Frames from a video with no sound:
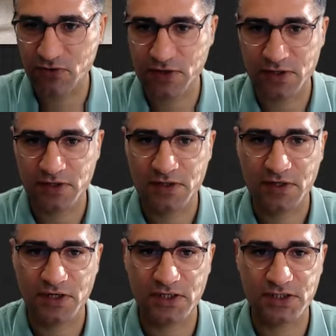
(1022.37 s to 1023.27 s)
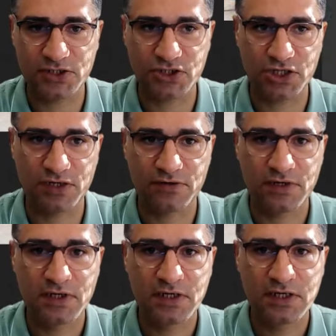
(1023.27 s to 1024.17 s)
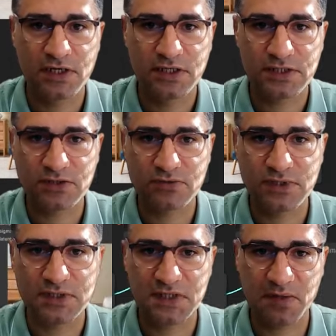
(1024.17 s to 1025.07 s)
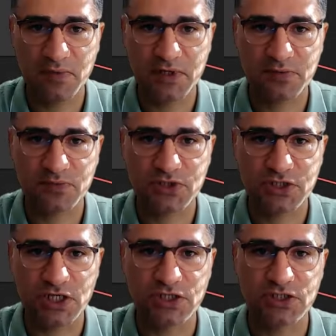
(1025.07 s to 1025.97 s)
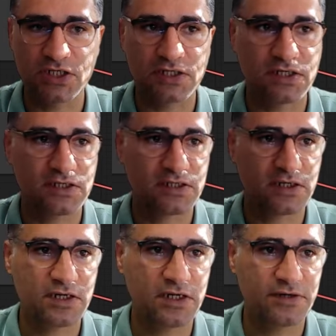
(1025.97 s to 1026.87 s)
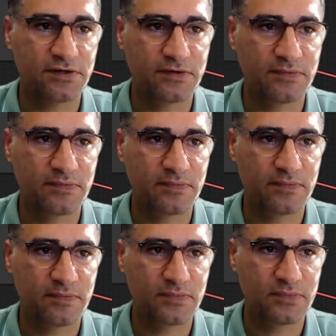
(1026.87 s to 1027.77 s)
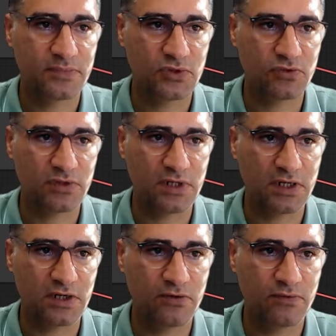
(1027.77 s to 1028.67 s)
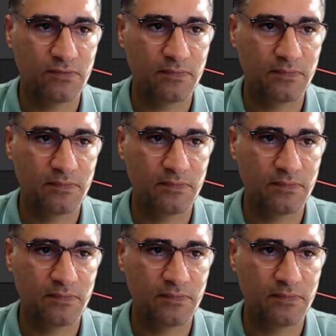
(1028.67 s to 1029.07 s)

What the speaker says: coin on the chair. So this time let me change the tint color to yellow.